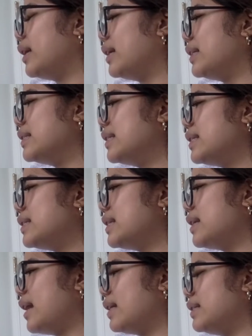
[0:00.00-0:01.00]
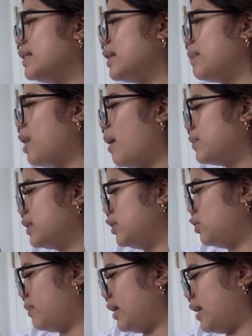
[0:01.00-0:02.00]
existing idea pops into my